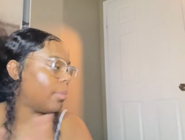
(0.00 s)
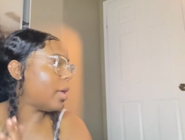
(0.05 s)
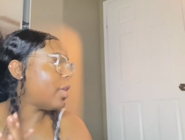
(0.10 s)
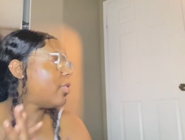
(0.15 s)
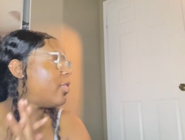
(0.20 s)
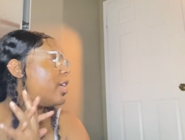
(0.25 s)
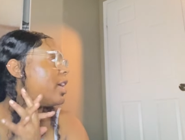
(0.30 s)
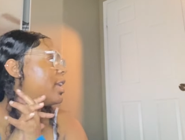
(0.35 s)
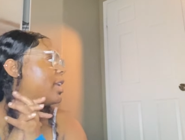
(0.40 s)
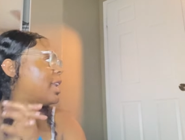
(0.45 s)

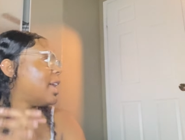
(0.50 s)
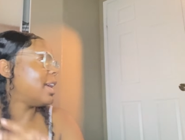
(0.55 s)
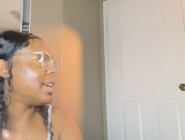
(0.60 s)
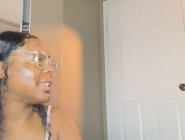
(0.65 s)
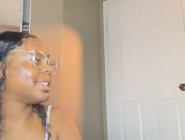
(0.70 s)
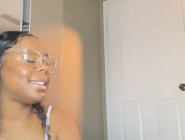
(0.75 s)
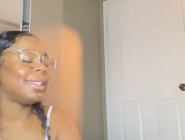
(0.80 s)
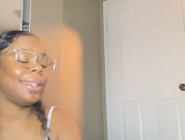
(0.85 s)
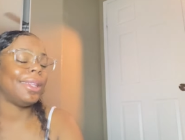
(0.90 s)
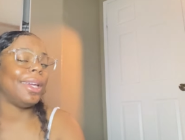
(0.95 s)
The
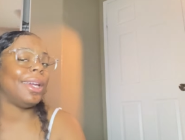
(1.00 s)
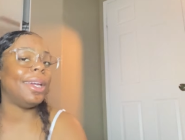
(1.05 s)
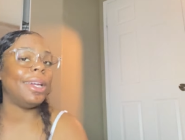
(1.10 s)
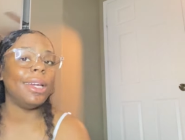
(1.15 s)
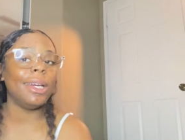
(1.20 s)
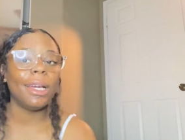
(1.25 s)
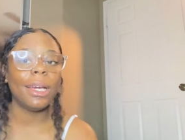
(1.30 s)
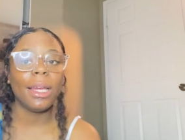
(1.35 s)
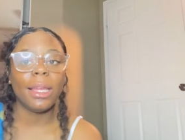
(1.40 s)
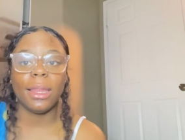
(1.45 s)
next
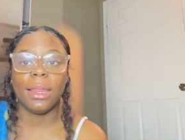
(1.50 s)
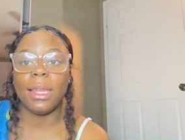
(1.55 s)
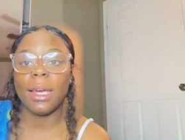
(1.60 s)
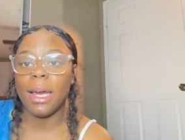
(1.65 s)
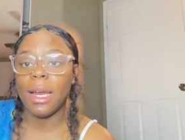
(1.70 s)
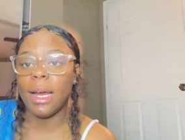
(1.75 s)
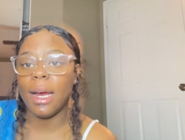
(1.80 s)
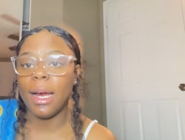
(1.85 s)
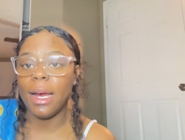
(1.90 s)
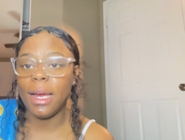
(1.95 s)
thing
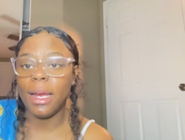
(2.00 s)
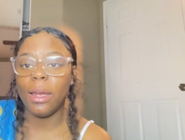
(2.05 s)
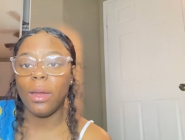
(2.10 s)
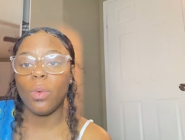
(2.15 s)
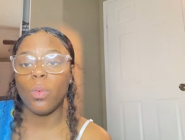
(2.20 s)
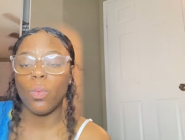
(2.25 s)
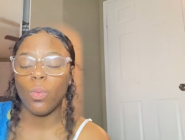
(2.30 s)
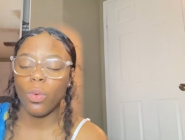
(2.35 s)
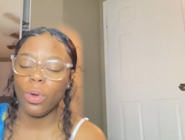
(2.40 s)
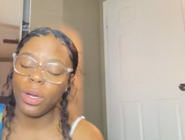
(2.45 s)
that I
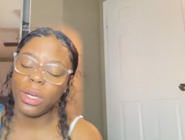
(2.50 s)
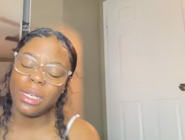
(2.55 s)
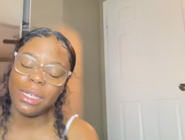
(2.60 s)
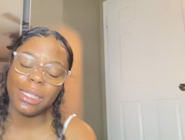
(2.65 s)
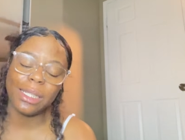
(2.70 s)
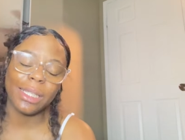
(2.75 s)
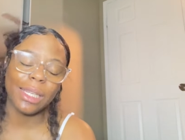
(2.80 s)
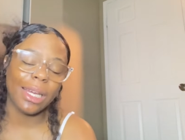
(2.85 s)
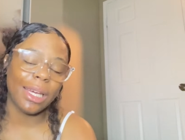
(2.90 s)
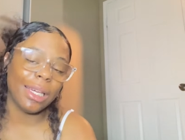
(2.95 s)
want
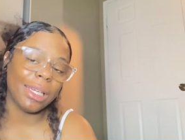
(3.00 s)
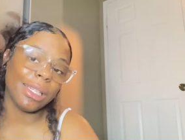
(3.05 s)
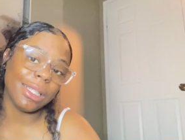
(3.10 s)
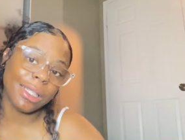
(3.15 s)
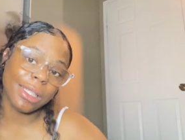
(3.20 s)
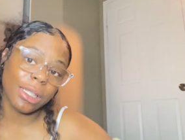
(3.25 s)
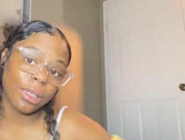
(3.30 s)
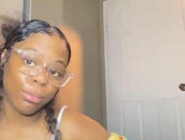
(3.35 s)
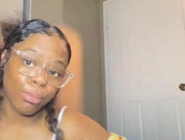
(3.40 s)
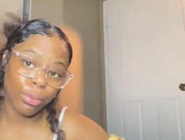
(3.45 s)
to say is
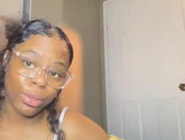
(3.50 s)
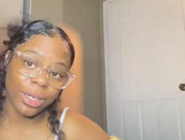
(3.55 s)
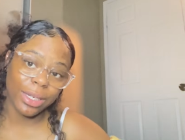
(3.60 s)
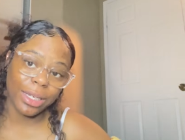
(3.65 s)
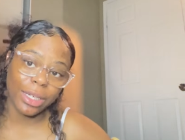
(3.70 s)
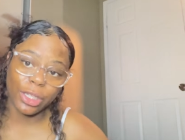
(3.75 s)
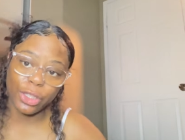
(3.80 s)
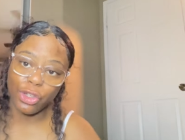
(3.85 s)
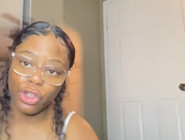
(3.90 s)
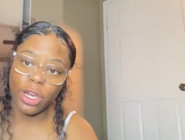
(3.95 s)
to bring
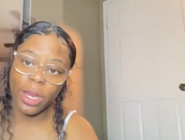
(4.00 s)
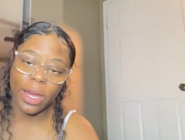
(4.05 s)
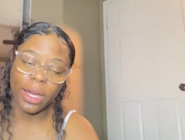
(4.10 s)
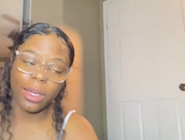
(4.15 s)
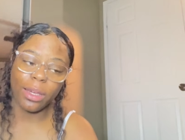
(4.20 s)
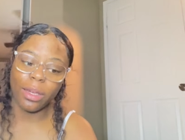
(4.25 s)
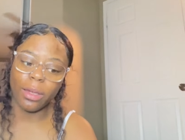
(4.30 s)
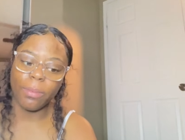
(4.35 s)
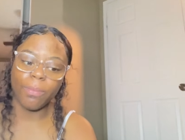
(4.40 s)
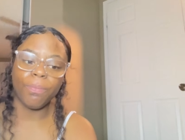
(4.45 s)
a
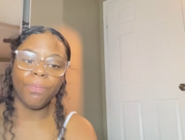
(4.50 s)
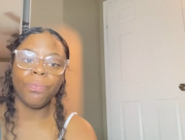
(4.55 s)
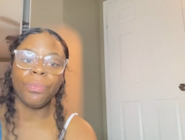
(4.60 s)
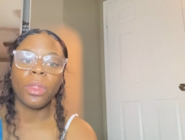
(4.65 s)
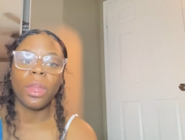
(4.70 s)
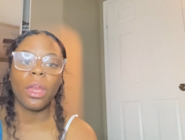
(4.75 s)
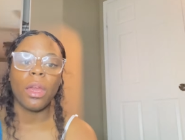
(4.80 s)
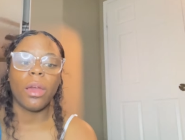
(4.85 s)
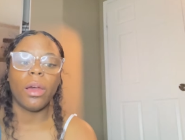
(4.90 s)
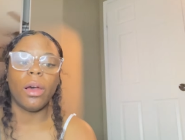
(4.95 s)
jacket.
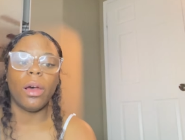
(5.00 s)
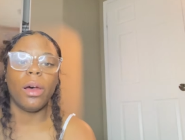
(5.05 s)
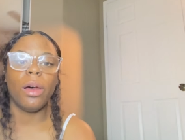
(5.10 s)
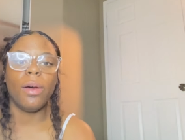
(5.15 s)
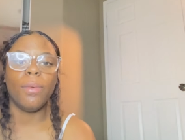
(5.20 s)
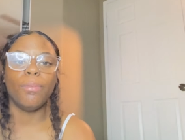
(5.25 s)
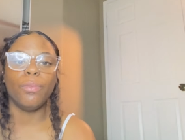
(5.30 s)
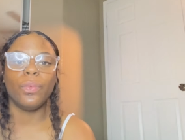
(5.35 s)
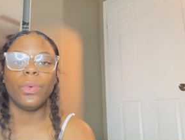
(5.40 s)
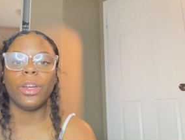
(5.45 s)

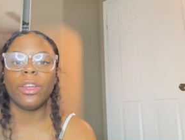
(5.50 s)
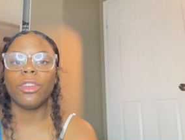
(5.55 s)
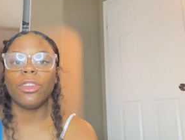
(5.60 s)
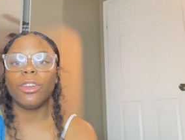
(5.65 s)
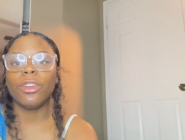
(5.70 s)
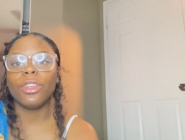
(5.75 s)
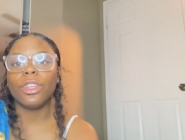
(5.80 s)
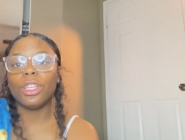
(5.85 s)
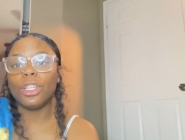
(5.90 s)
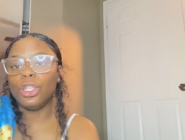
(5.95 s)

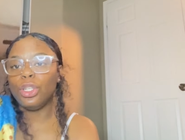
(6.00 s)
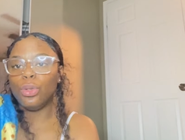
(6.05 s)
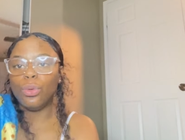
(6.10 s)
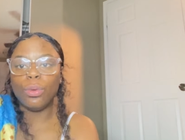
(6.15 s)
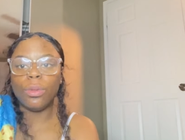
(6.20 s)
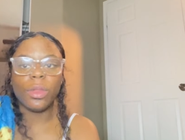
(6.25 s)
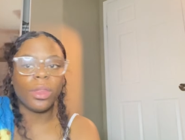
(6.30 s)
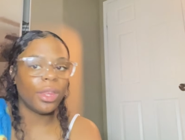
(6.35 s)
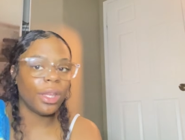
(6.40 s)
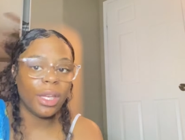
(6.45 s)
Whether that you
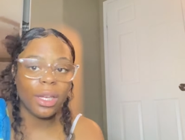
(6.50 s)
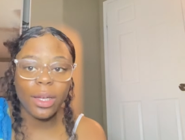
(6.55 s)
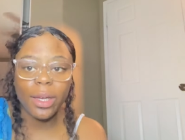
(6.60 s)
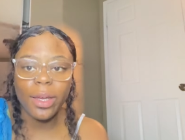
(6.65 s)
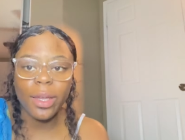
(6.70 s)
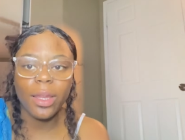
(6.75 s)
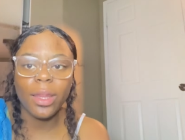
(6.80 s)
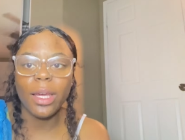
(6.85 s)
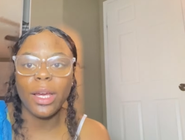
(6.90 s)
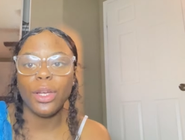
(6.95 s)
think
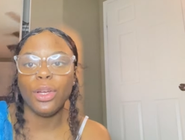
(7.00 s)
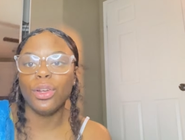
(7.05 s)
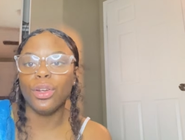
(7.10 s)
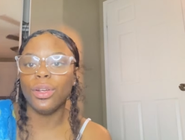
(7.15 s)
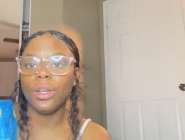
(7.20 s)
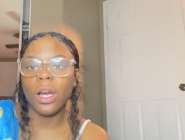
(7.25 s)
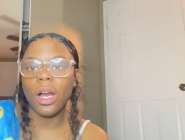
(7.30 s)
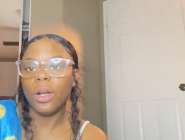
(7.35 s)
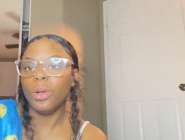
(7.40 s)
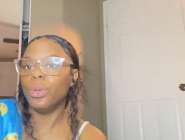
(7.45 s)
that you're
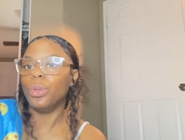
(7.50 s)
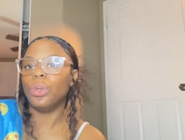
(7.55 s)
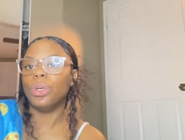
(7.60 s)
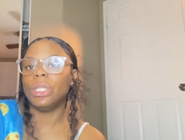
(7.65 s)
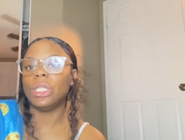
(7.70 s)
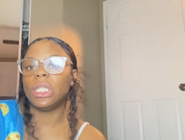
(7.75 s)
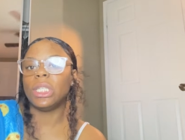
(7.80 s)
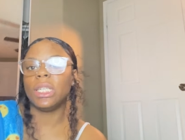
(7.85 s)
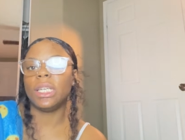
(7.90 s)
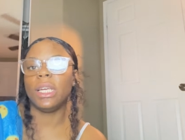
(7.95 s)
not
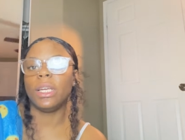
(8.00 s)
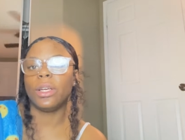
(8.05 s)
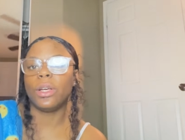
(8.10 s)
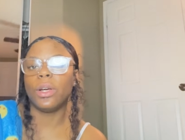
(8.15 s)
going to get